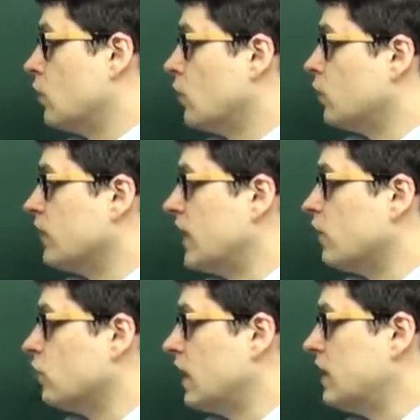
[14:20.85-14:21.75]
Well, we got
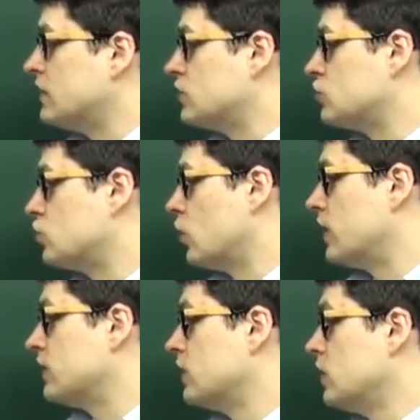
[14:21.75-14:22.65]
red as a
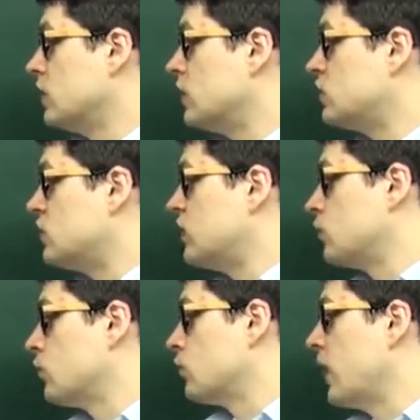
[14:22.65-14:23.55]
choice. His
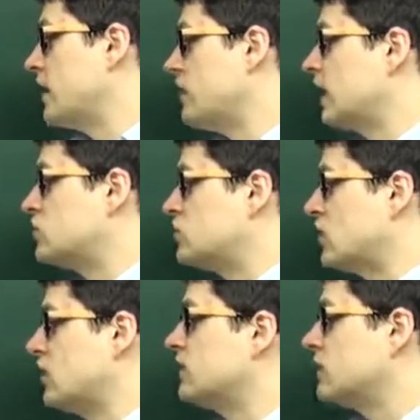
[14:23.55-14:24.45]
cheeks were red like
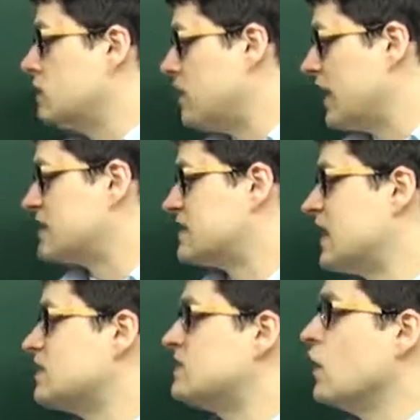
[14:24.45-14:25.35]
cherries. Makes
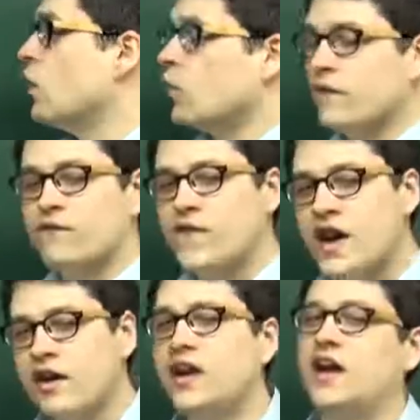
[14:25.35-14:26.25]
sense. We're
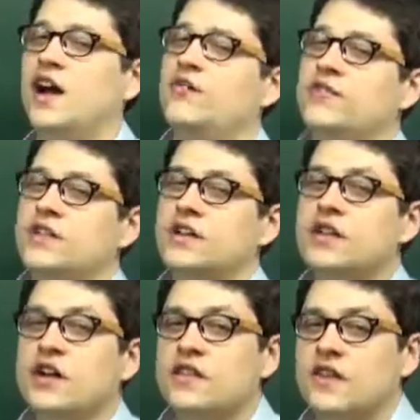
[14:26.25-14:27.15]
very confident
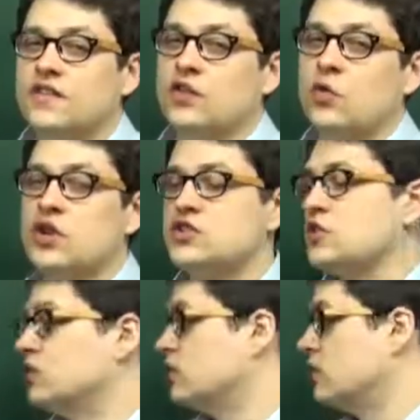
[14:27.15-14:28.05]
that the
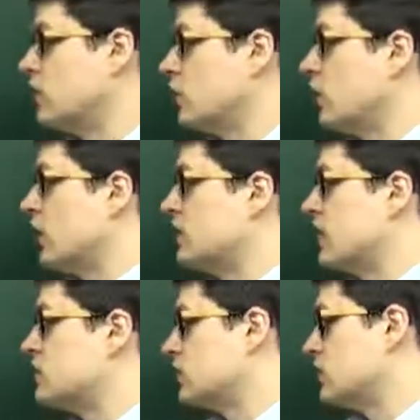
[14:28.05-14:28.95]
question, the correct
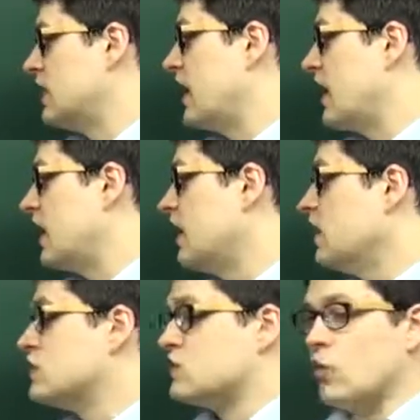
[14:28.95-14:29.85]
answer is A.
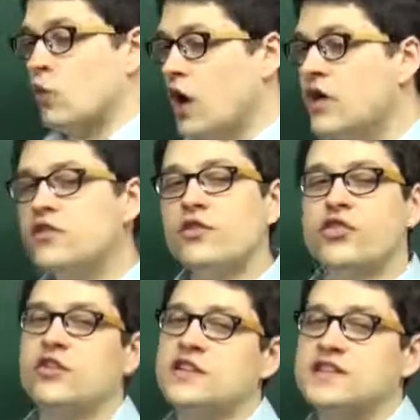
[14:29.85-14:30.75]
So under
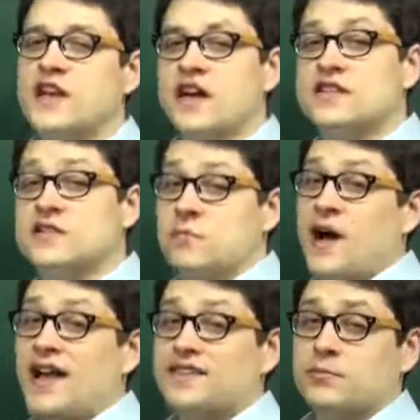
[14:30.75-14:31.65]
30 seconds and
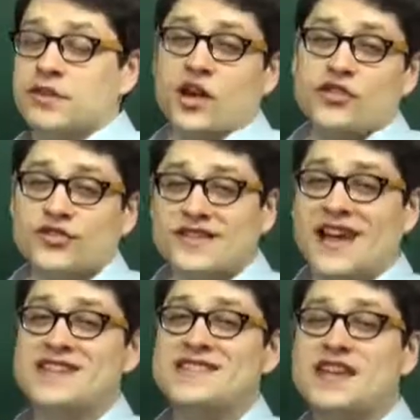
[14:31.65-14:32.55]
possibly under
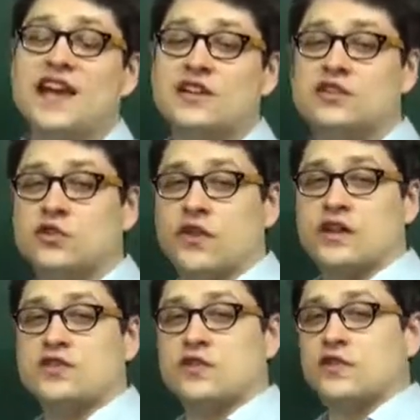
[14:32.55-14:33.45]
10 seconds, you've
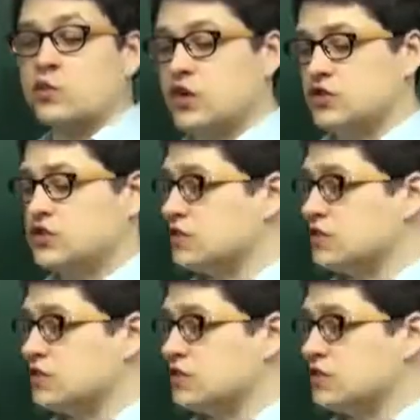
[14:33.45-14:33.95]
answered this question.